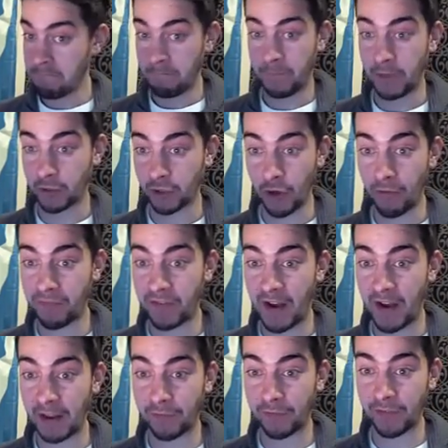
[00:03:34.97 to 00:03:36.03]
There's no
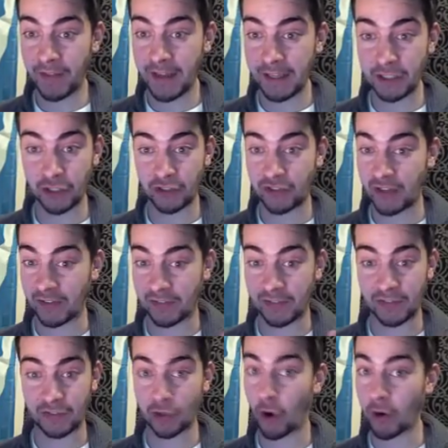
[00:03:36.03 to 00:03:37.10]
file for that, it just says
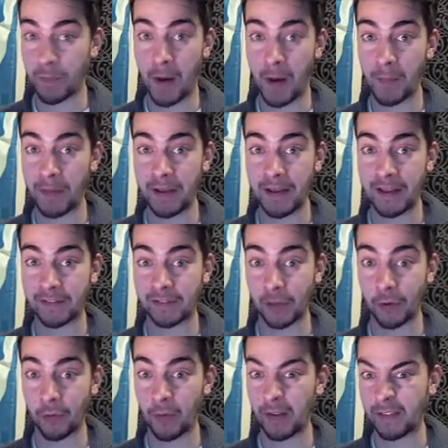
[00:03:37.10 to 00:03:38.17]
sock puppet,
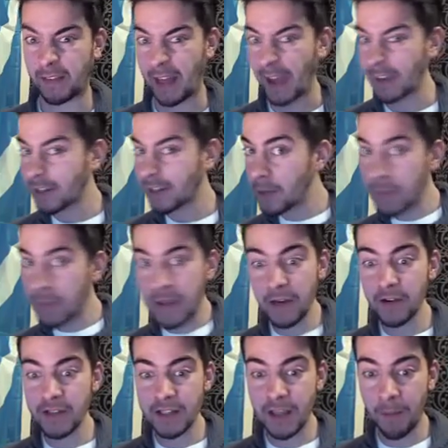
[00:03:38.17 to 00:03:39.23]
so is that going to appear
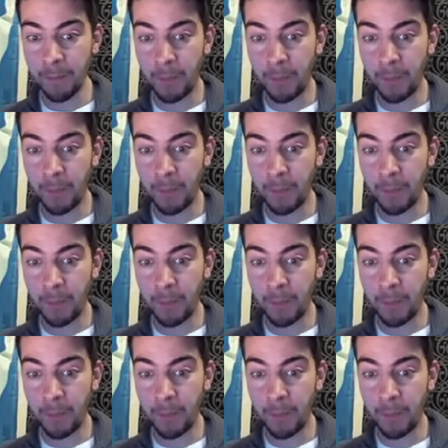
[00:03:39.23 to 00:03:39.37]
at some